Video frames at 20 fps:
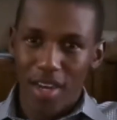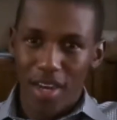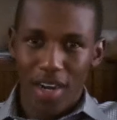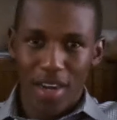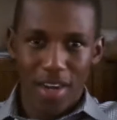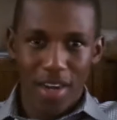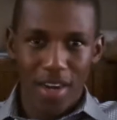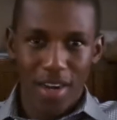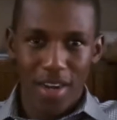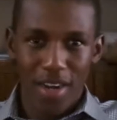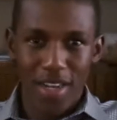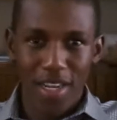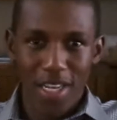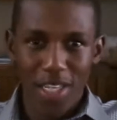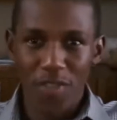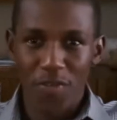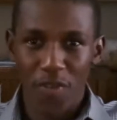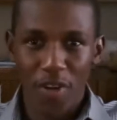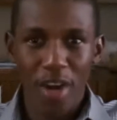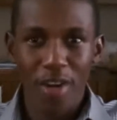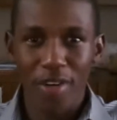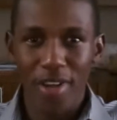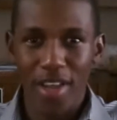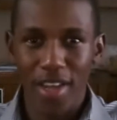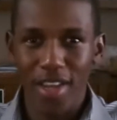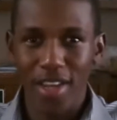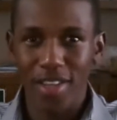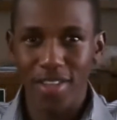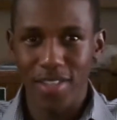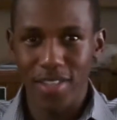Uh, it's very
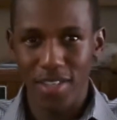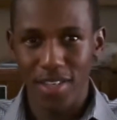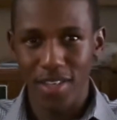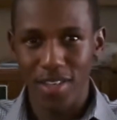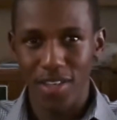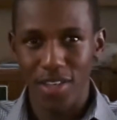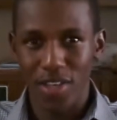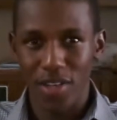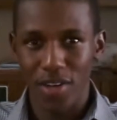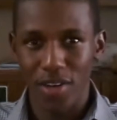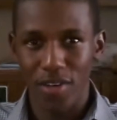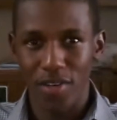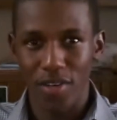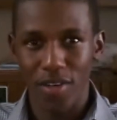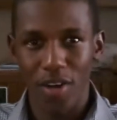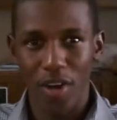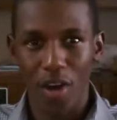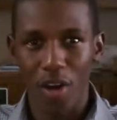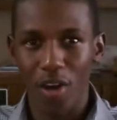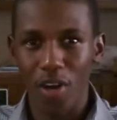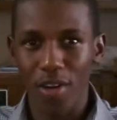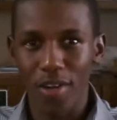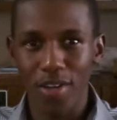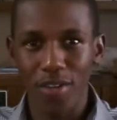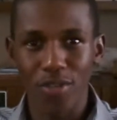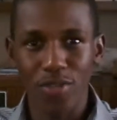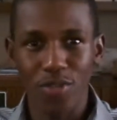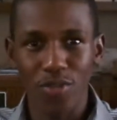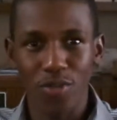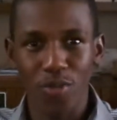easy, you know. All
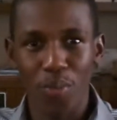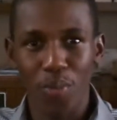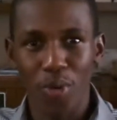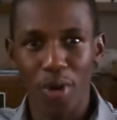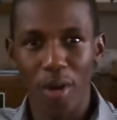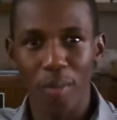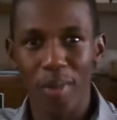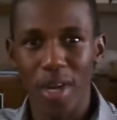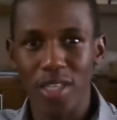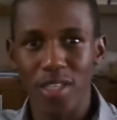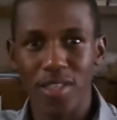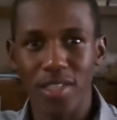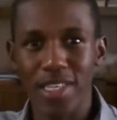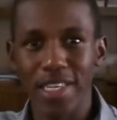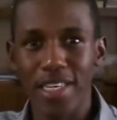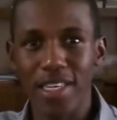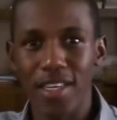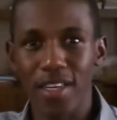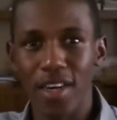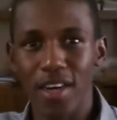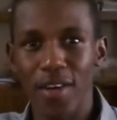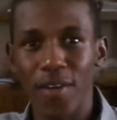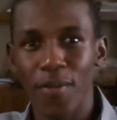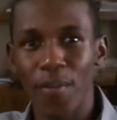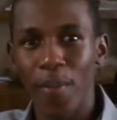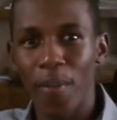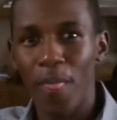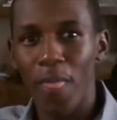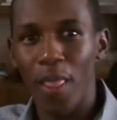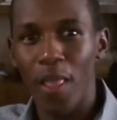you pretty much need
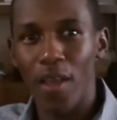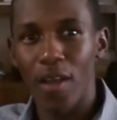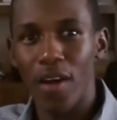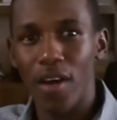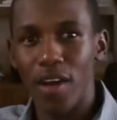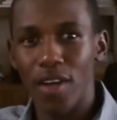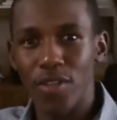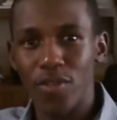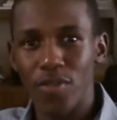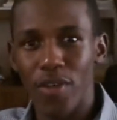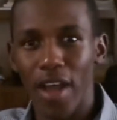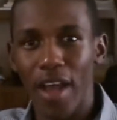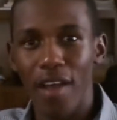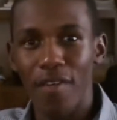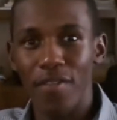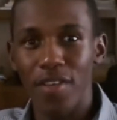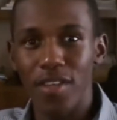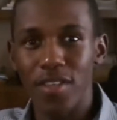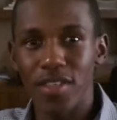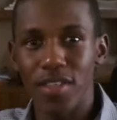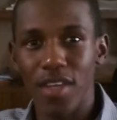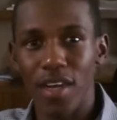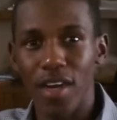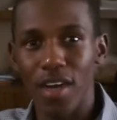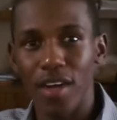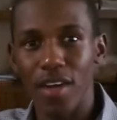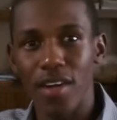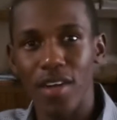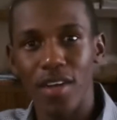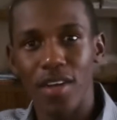uh, to have is,
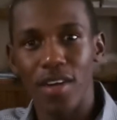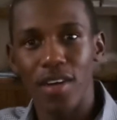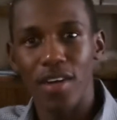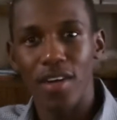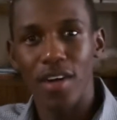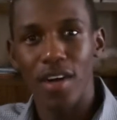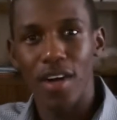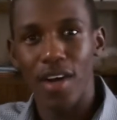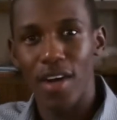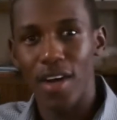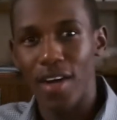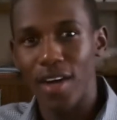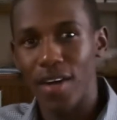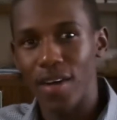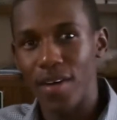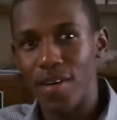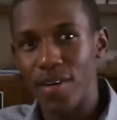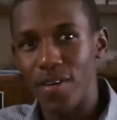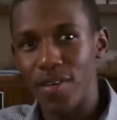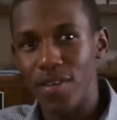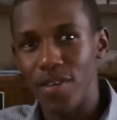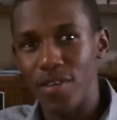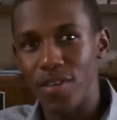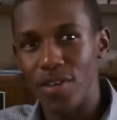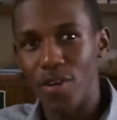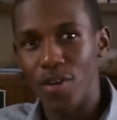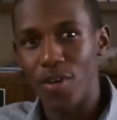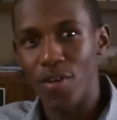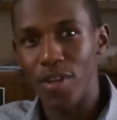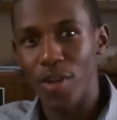uh, uh,
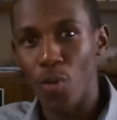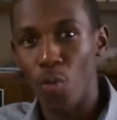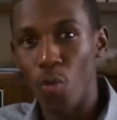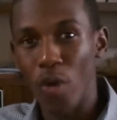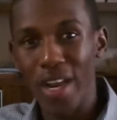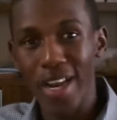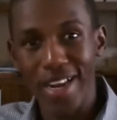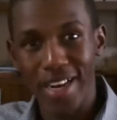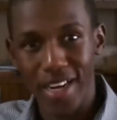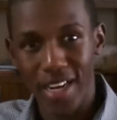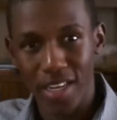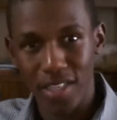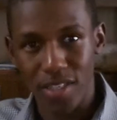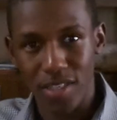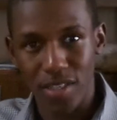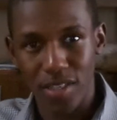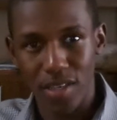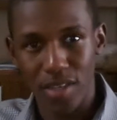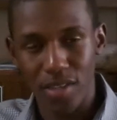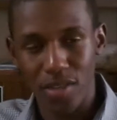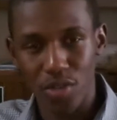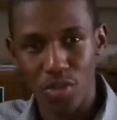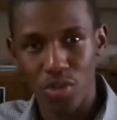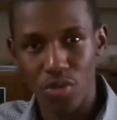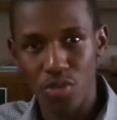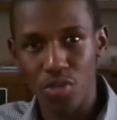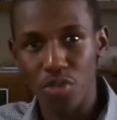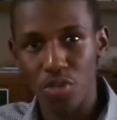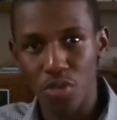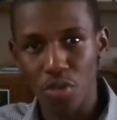you know, the willingness
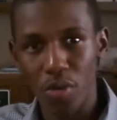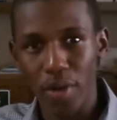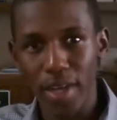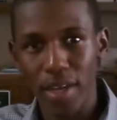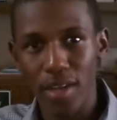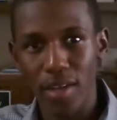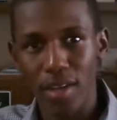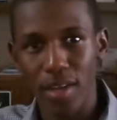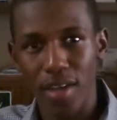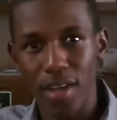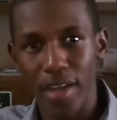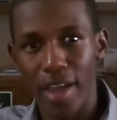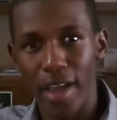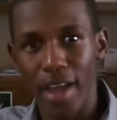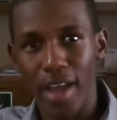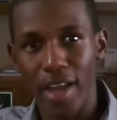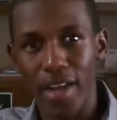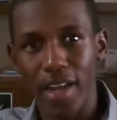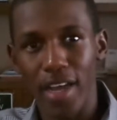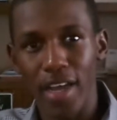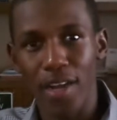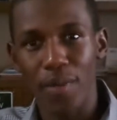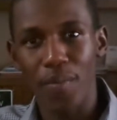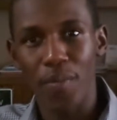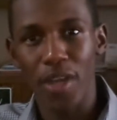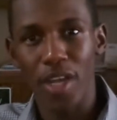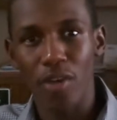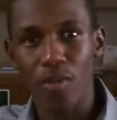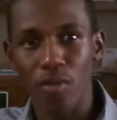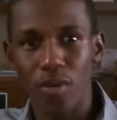to do it, and then
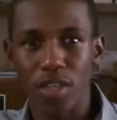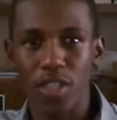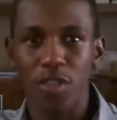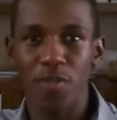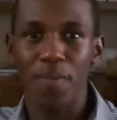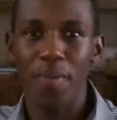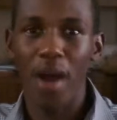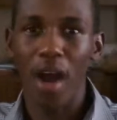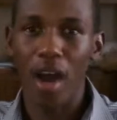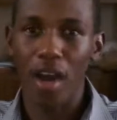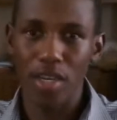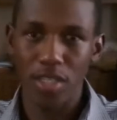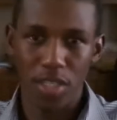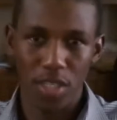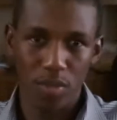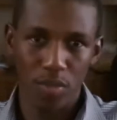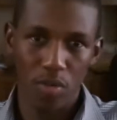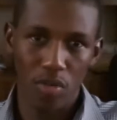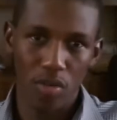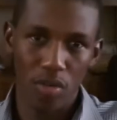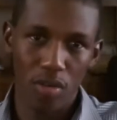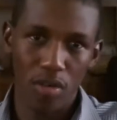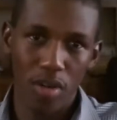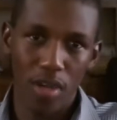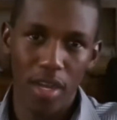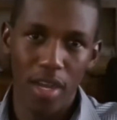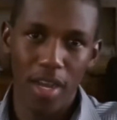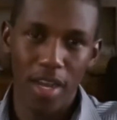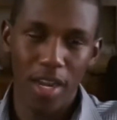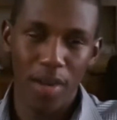being responsible
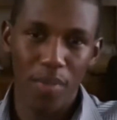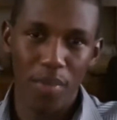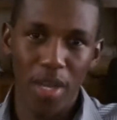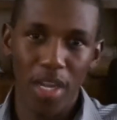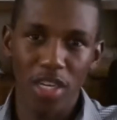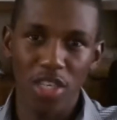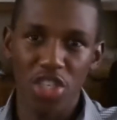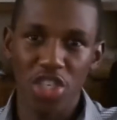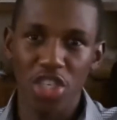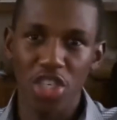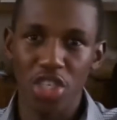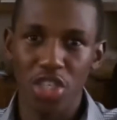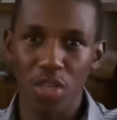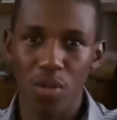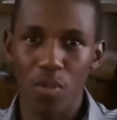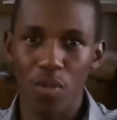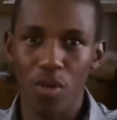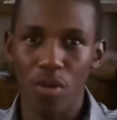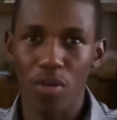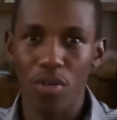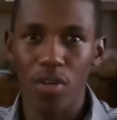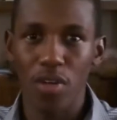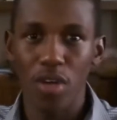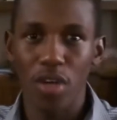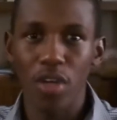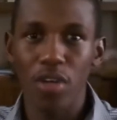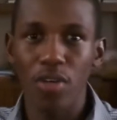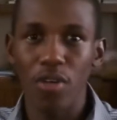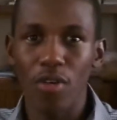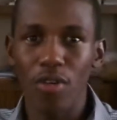and being teachable.
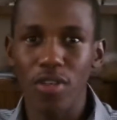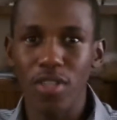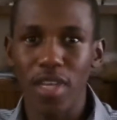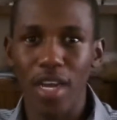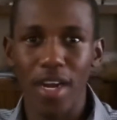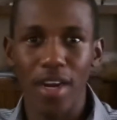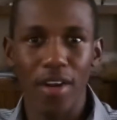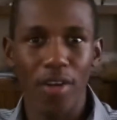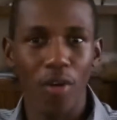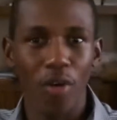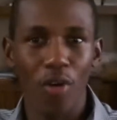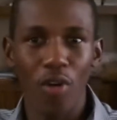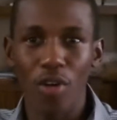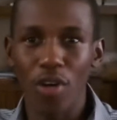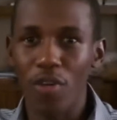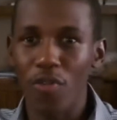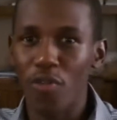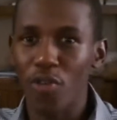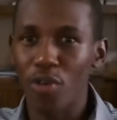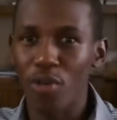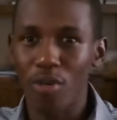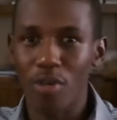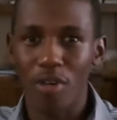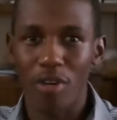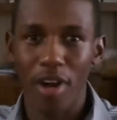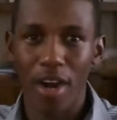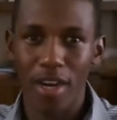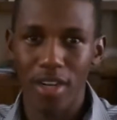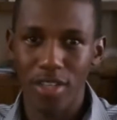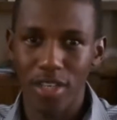Those are the only few
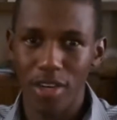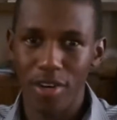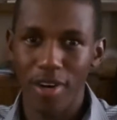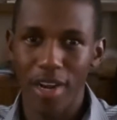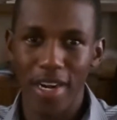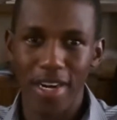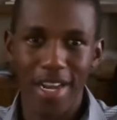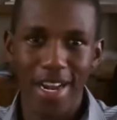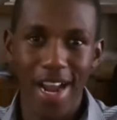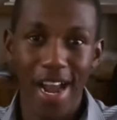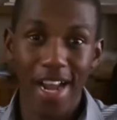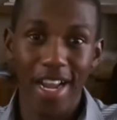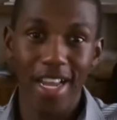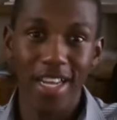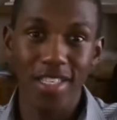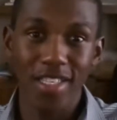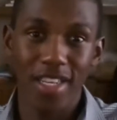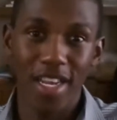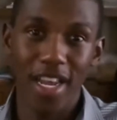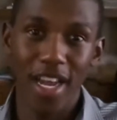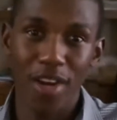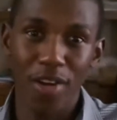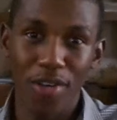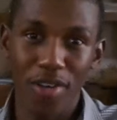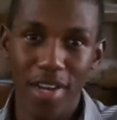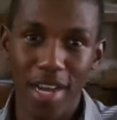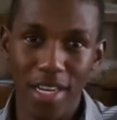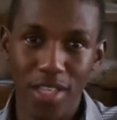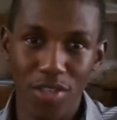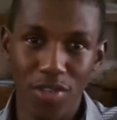criteria that I can tell
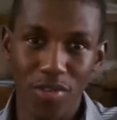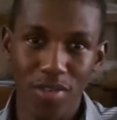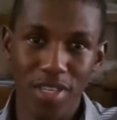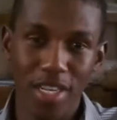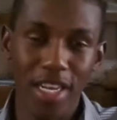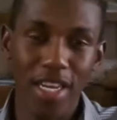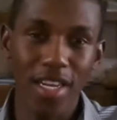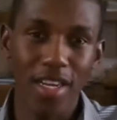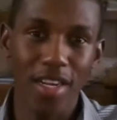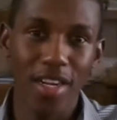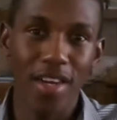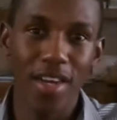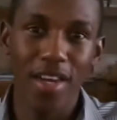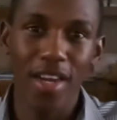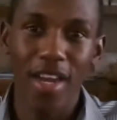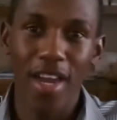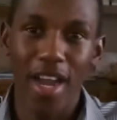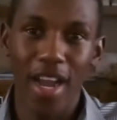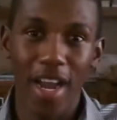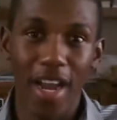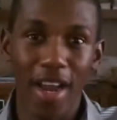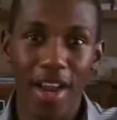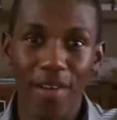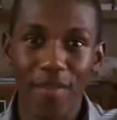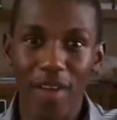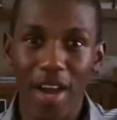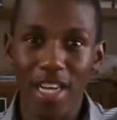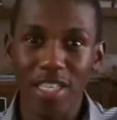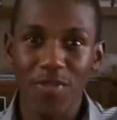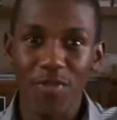you that you need.
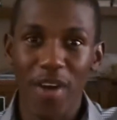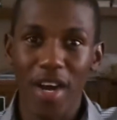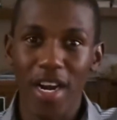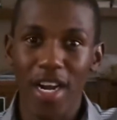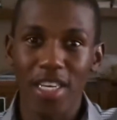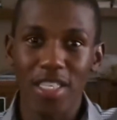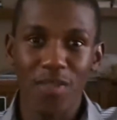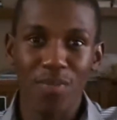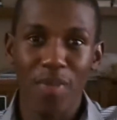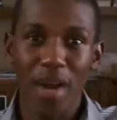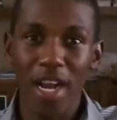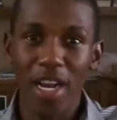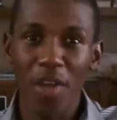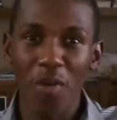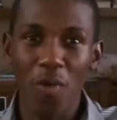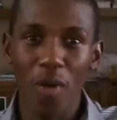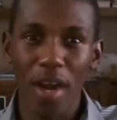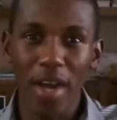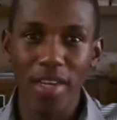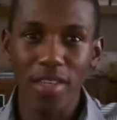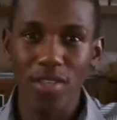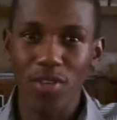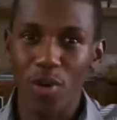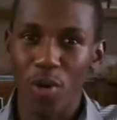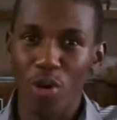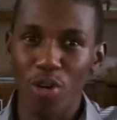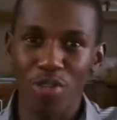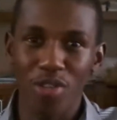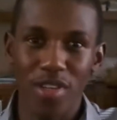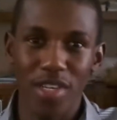And as far as money wise,
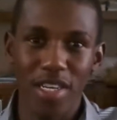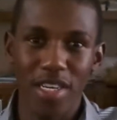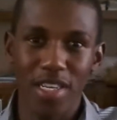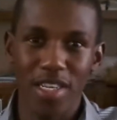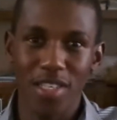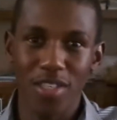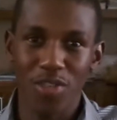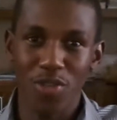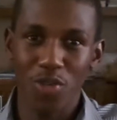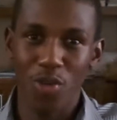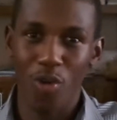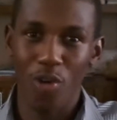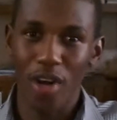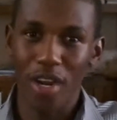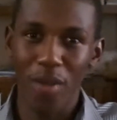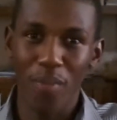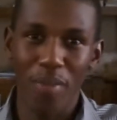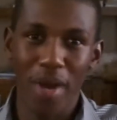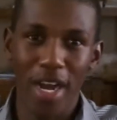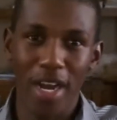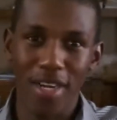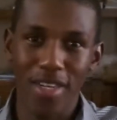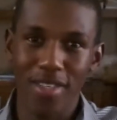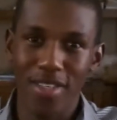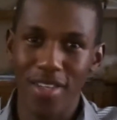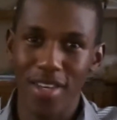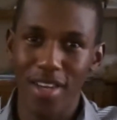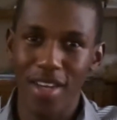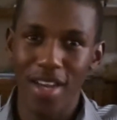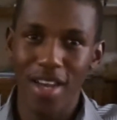all you need is twenty
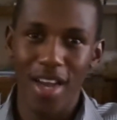bucks.